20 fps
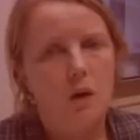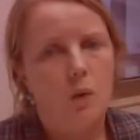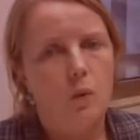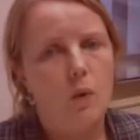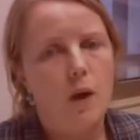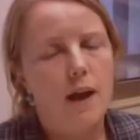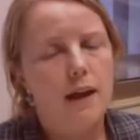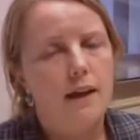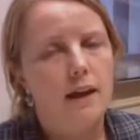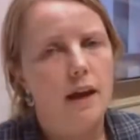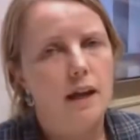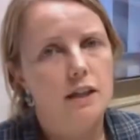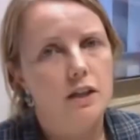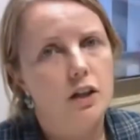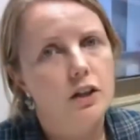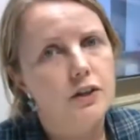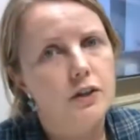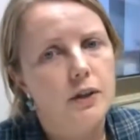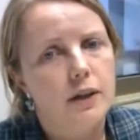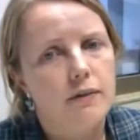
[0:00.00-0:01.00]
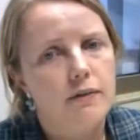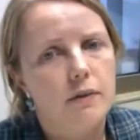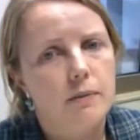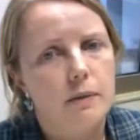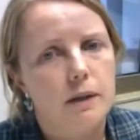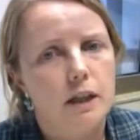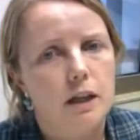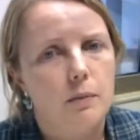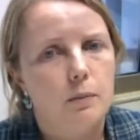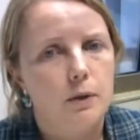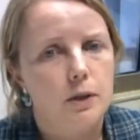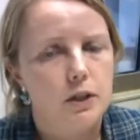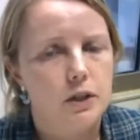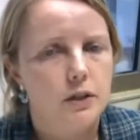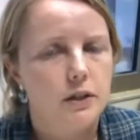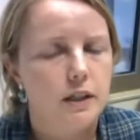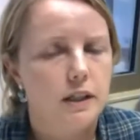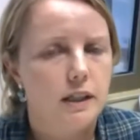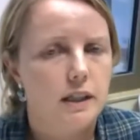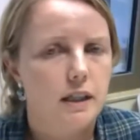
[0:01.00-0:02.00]
WAC has also given me the
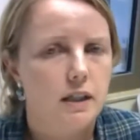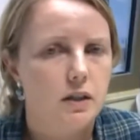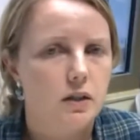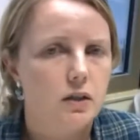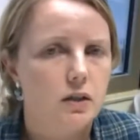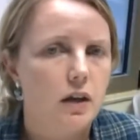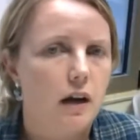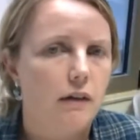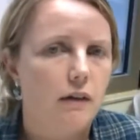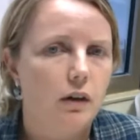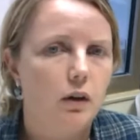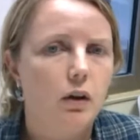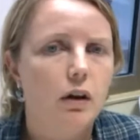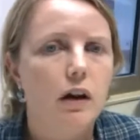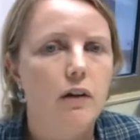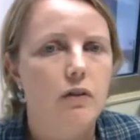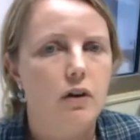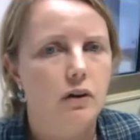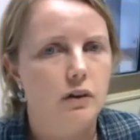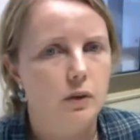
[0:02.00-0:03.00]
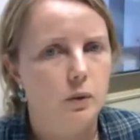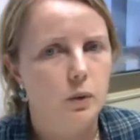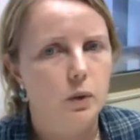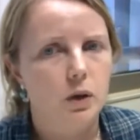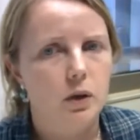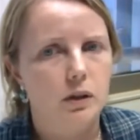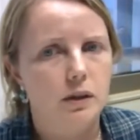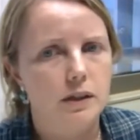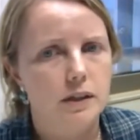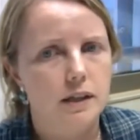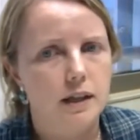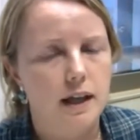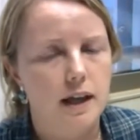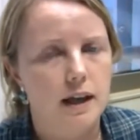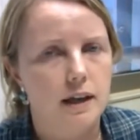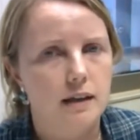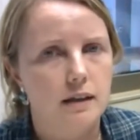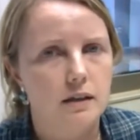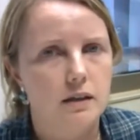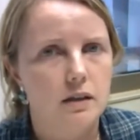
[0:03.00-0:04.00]
opportunity to travel all around the world
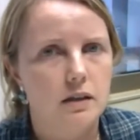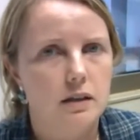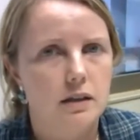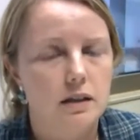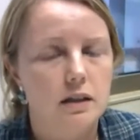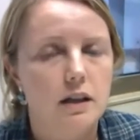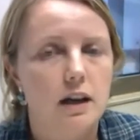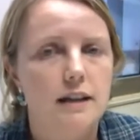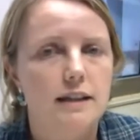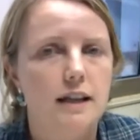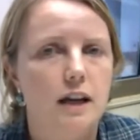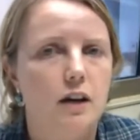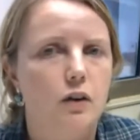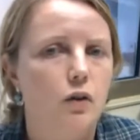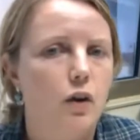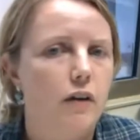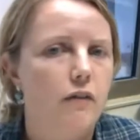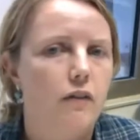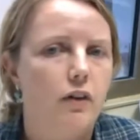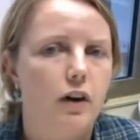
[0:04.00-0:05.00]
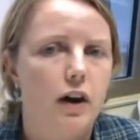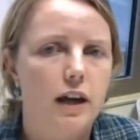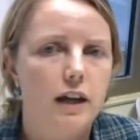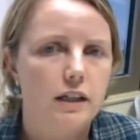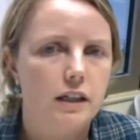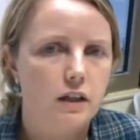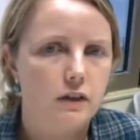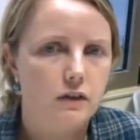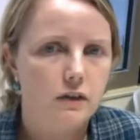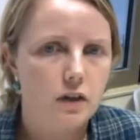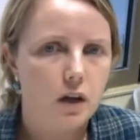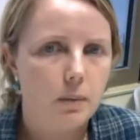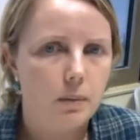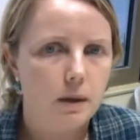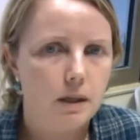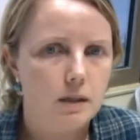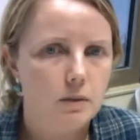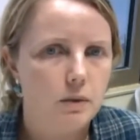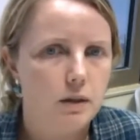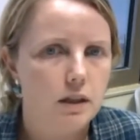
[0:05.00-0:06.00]
and to discuss a great variety of
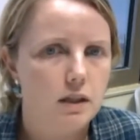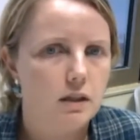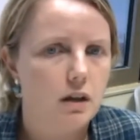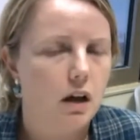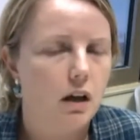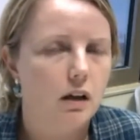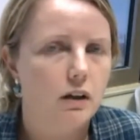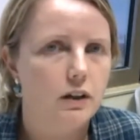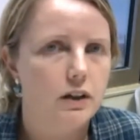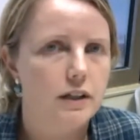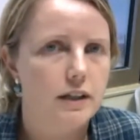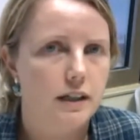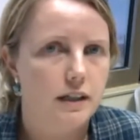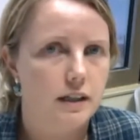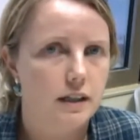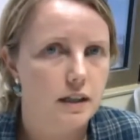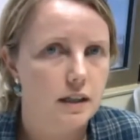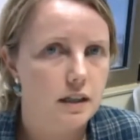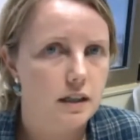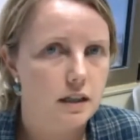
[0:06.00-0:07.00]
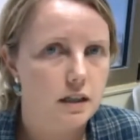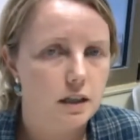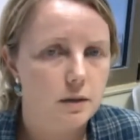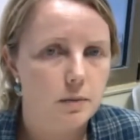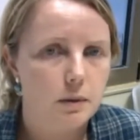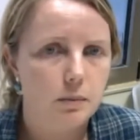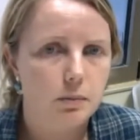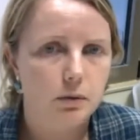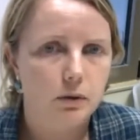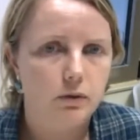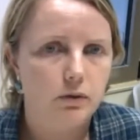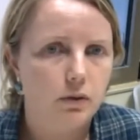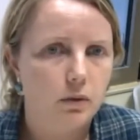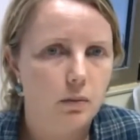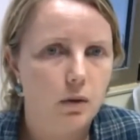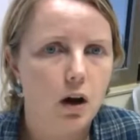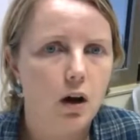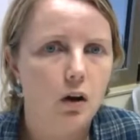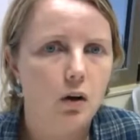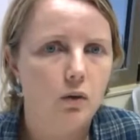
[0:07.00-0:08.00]
topics with scholars and Indigenous people
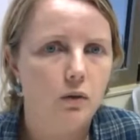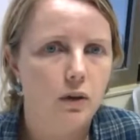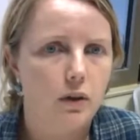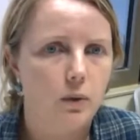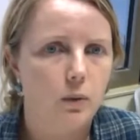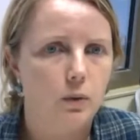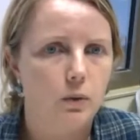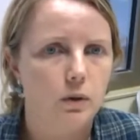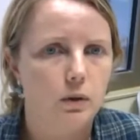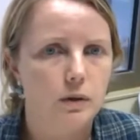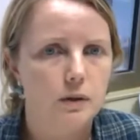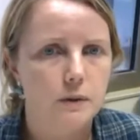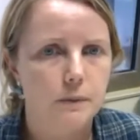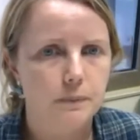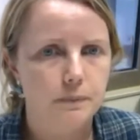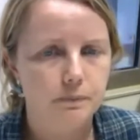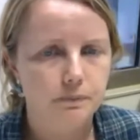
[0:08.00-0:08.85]
from all over the world.